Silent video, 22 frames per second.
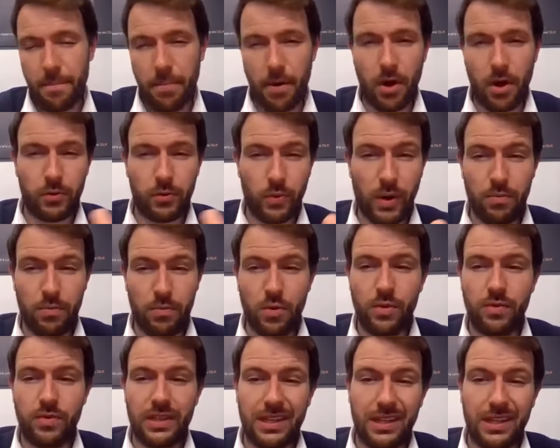partway
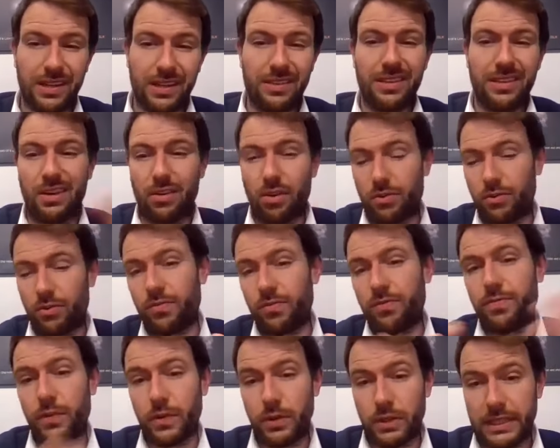moving in, they're not
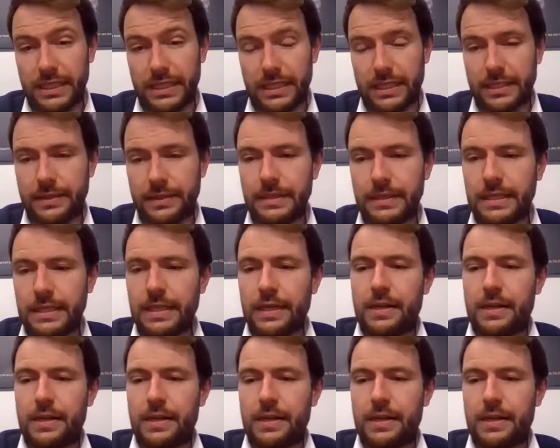fully in,